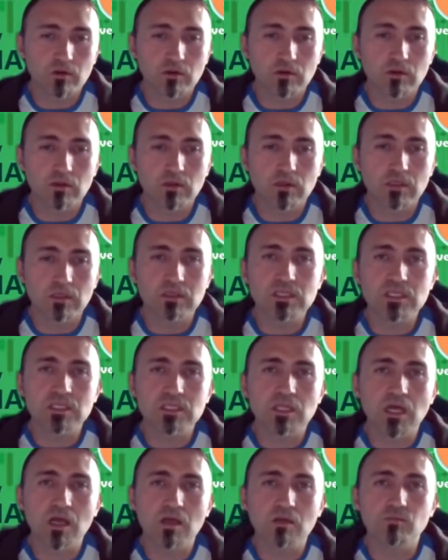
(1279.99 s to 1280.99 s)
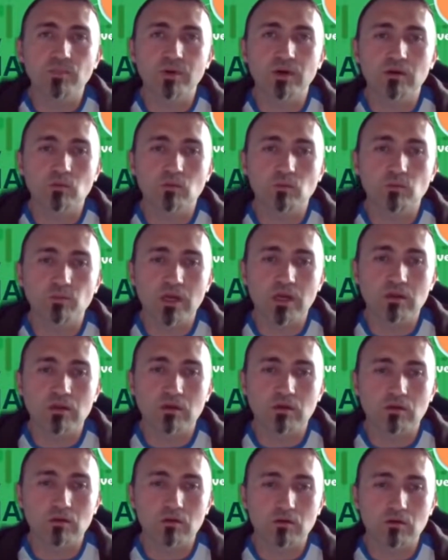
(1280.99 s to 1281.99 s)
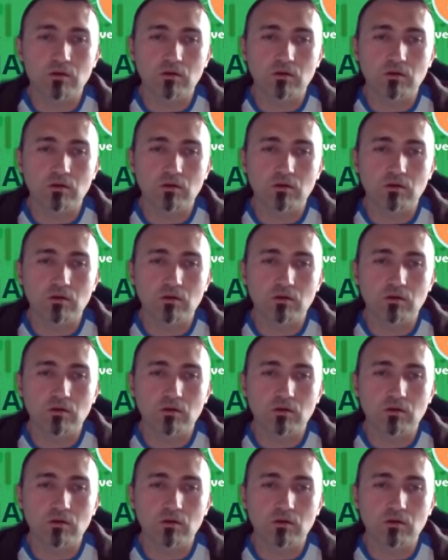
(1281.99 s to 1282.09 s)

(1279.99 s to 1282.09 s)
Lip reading: It is done by